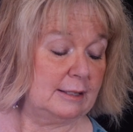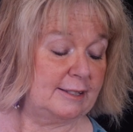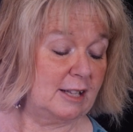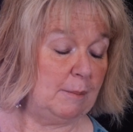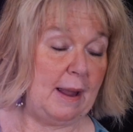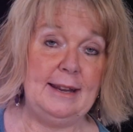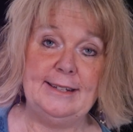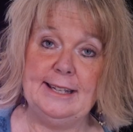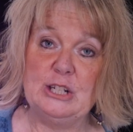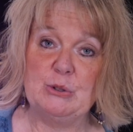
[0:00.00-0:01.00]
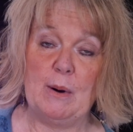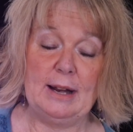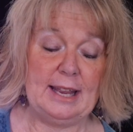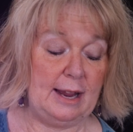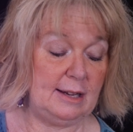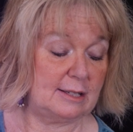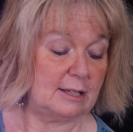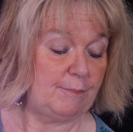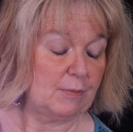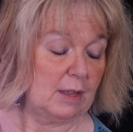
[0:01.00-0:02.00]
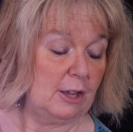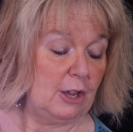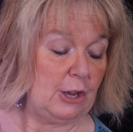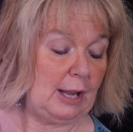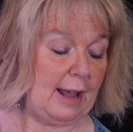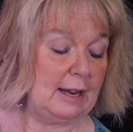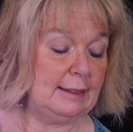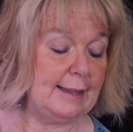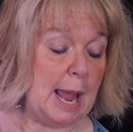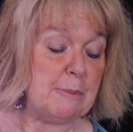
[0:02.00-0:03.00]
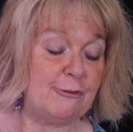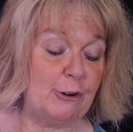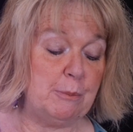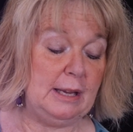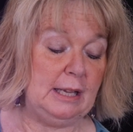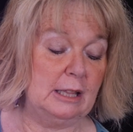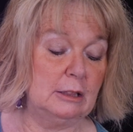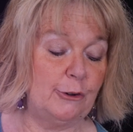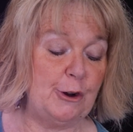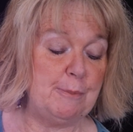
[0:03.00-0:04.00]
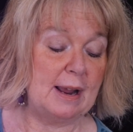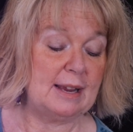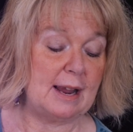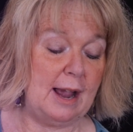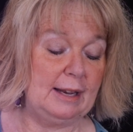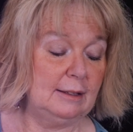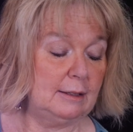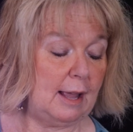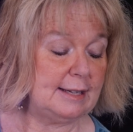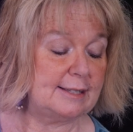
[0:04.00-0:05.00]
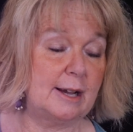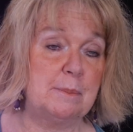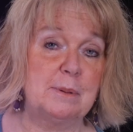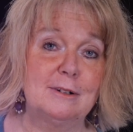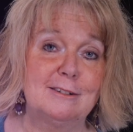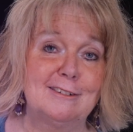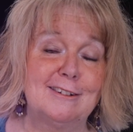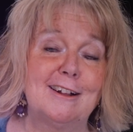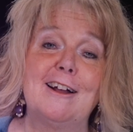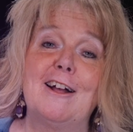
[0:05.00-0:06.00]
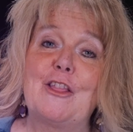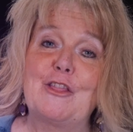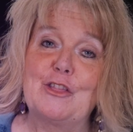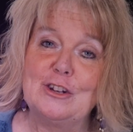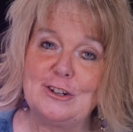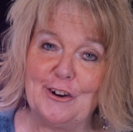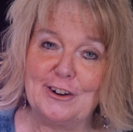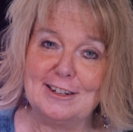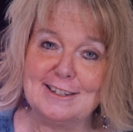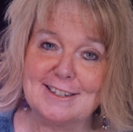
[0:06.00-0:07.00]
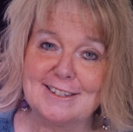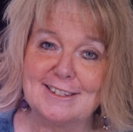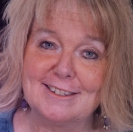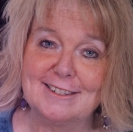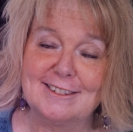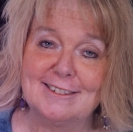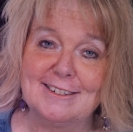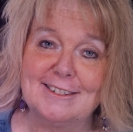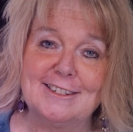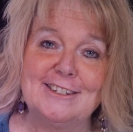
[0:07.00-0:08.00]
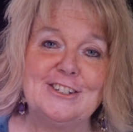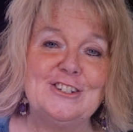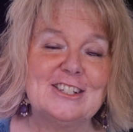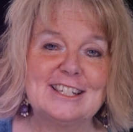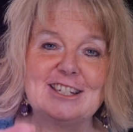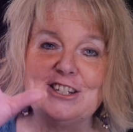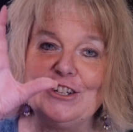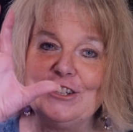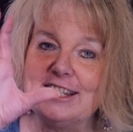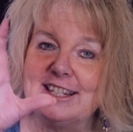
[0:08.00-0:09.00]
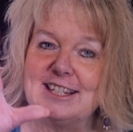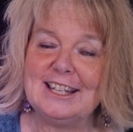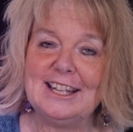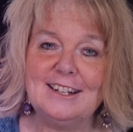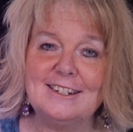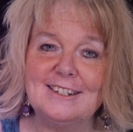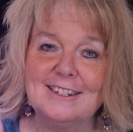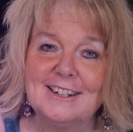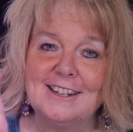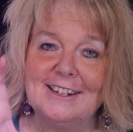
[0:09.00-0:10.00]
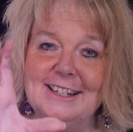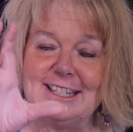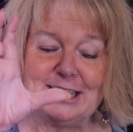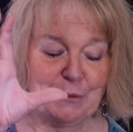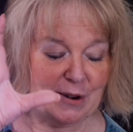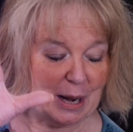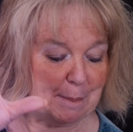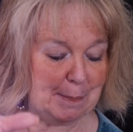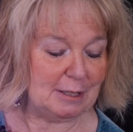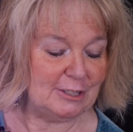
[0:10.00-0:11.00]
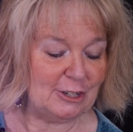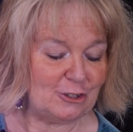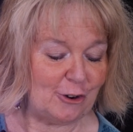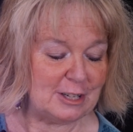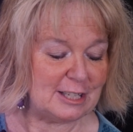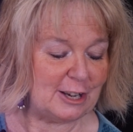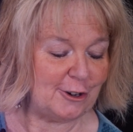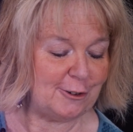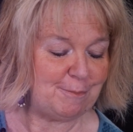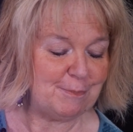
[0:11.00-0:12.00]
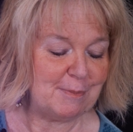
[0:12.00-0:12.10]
Psalm 18:28. You light a lamp for me. The Lord my God lights up the darkness. Do you see it? Do you see what I'm building towards here?